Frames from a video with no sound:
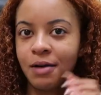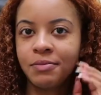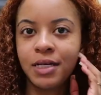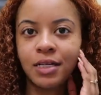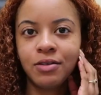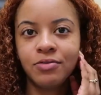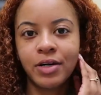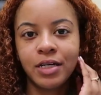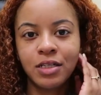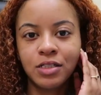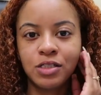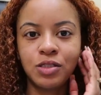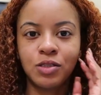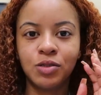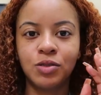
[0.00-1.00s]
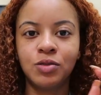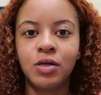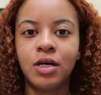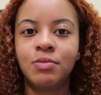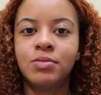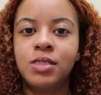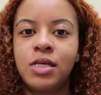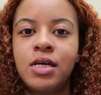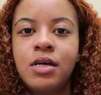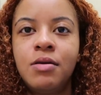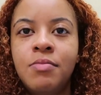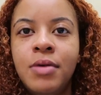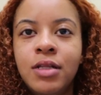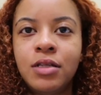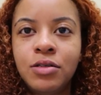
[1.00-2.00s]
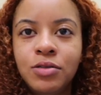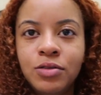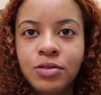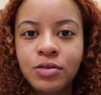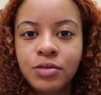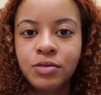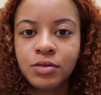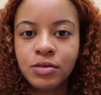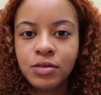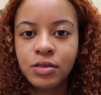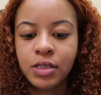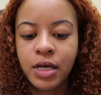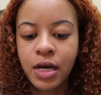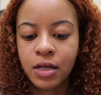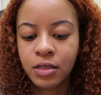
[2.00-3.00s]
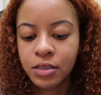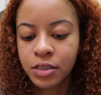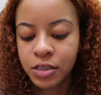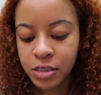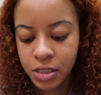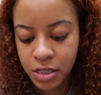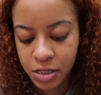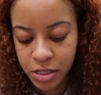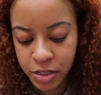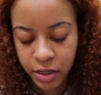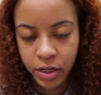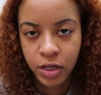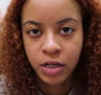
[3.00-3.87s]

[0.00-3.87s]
I'm getting ready to update my little calendar here.